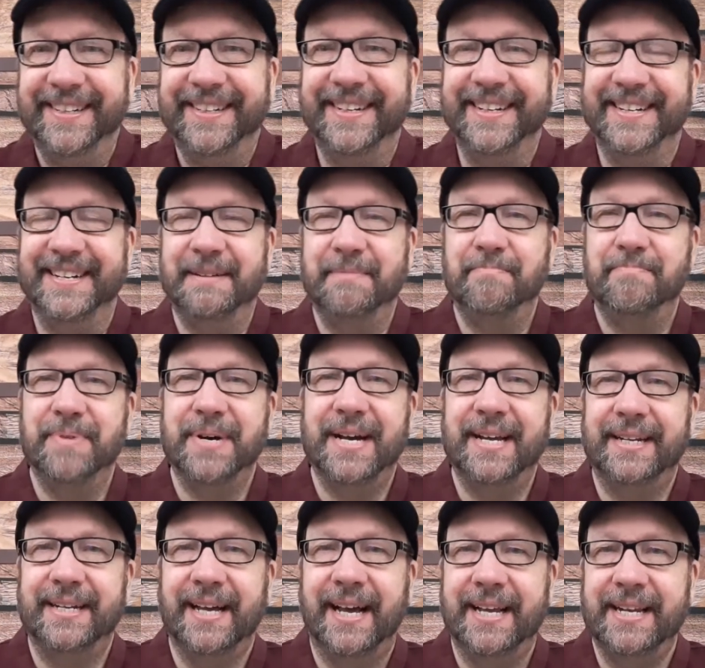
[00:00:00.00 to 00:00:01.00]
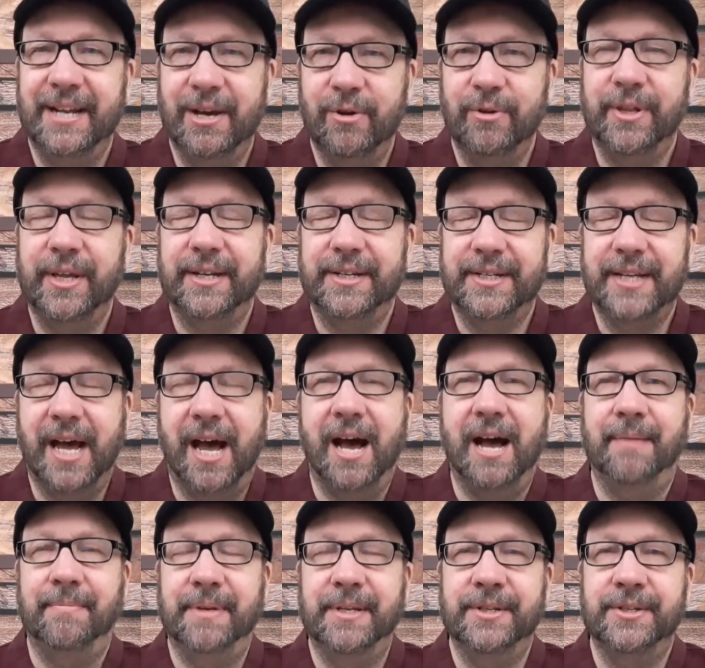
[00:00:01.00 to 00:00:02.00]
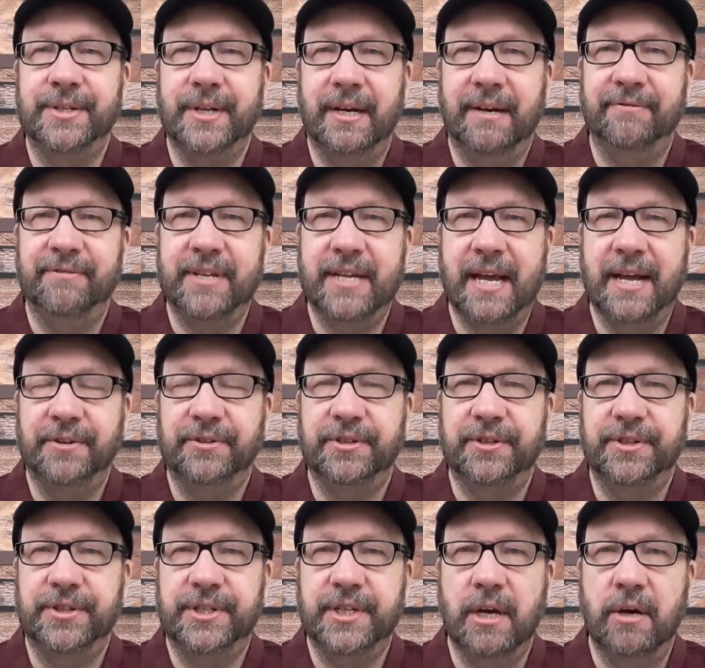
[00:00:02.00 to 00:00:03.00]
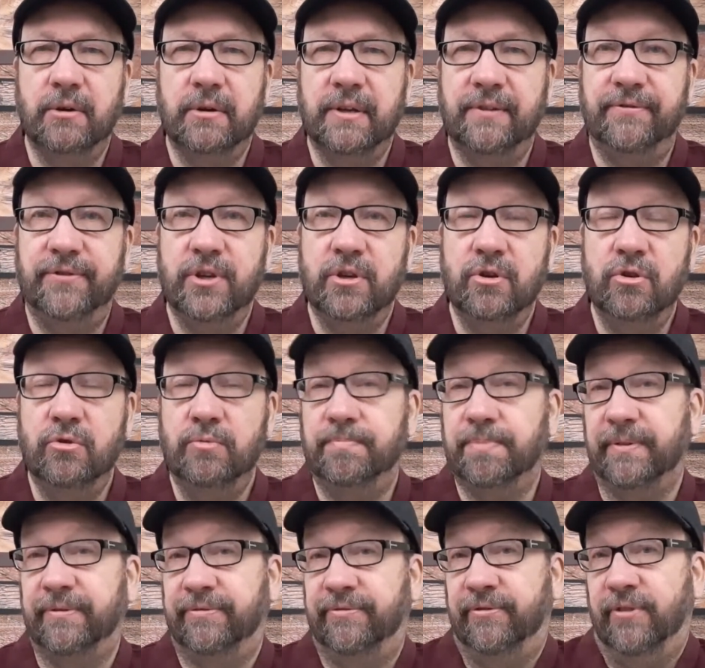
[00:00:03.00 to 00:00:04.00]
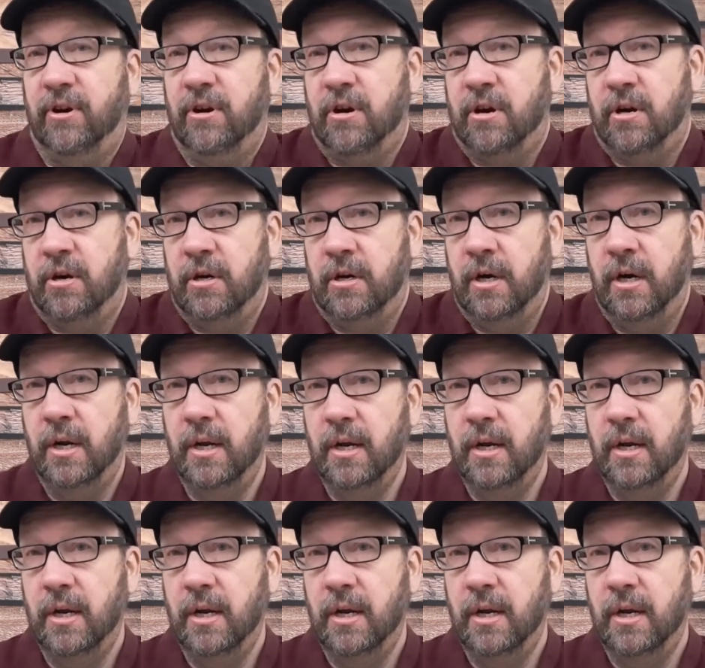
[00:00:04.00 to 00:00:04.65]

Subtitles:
But I know that time is of the essence. So if you prefer